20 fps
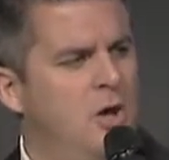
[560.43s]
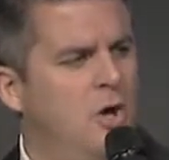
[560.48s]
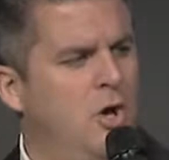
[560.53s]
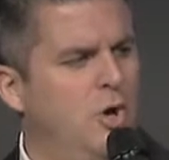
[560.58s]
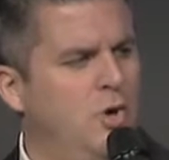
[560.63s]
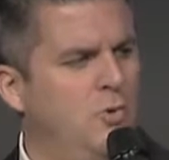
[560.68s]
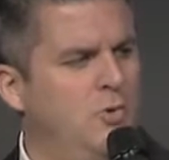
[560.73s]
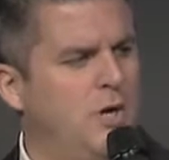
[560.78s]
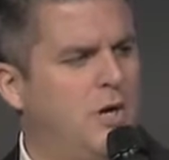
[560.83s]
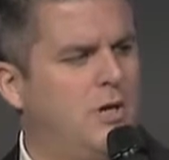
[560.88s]

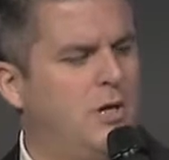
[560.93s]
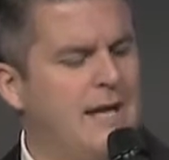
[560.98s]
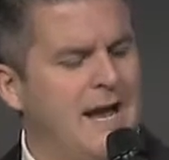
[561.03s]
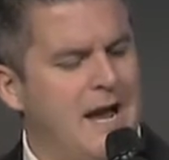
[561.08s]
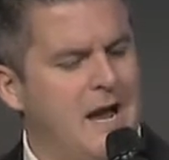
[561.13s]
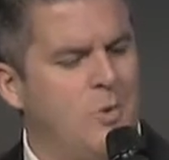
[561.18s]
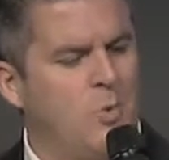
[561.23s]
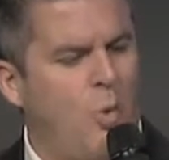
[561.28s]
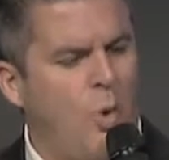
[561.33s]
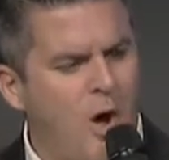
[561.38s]
who
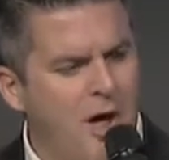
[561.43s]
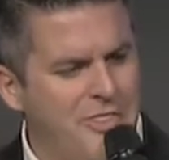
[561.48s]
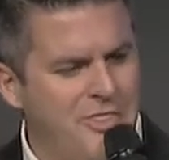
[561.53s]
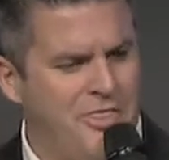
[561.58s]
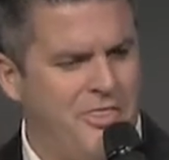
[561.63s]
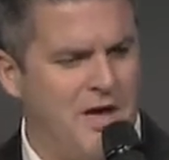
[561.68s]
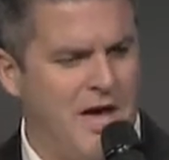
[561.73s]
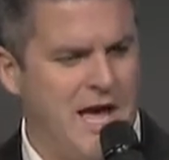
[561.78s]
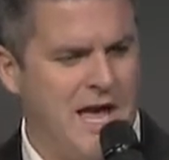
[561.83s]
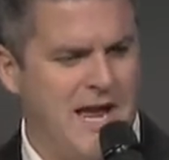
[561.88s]
declared one
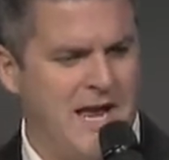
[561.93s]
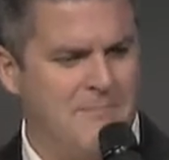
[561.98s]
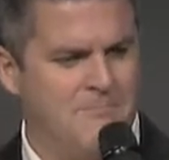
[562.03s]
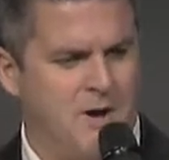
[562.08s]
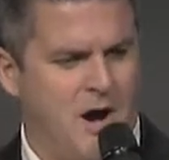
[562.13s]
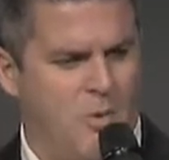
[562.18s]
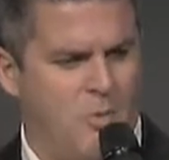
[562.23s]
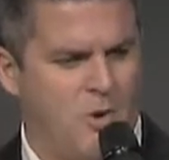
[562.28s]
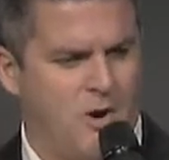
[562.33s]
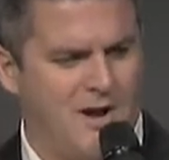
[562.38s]
thing
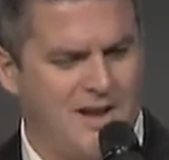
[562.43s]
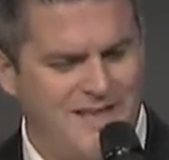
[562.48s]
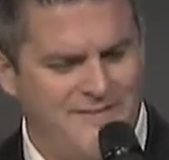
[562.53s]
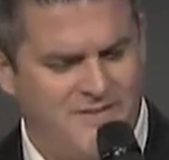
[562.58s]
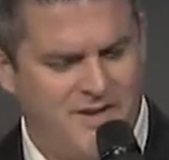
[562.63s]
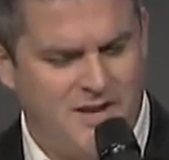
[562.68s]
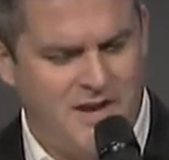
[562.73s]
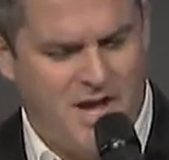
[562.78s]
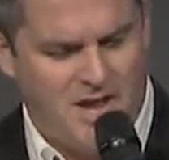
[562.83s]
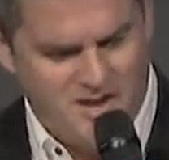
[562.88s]
but were
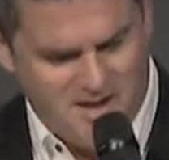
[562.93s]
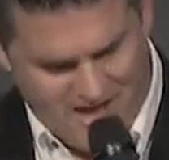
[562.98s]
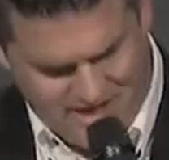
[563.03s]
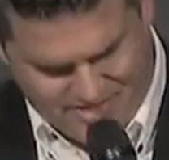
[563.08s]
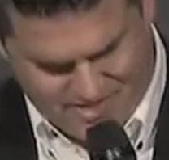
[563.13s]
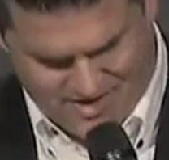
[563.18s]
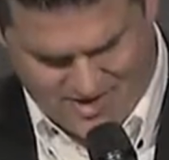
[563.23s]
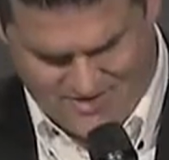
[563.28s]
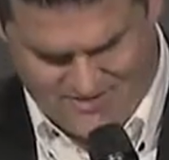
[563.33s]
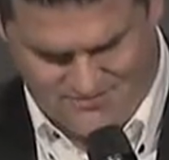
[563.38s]
living
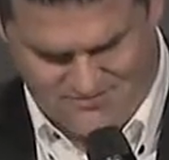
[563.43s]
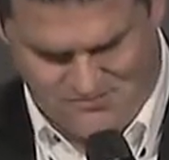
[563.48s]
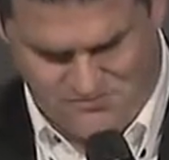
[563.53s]
another.